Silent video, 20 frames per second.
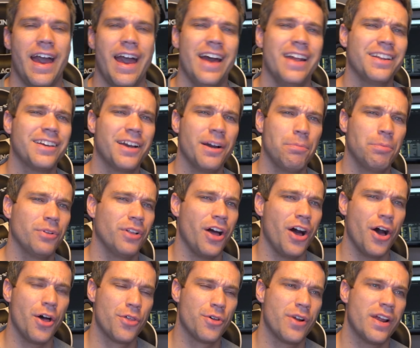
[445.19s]
Had a couple
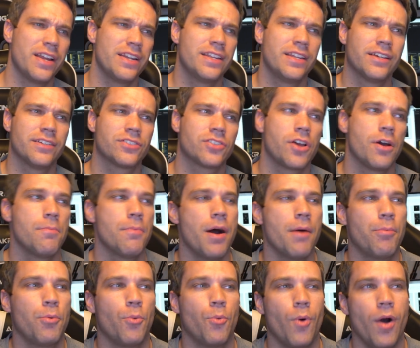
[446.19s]
other ideas come
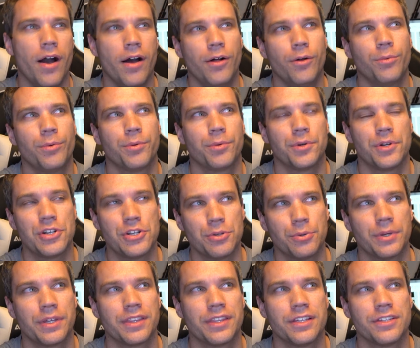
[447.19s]
up while we were
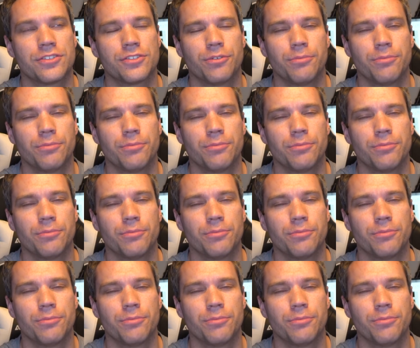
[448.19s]
doing this,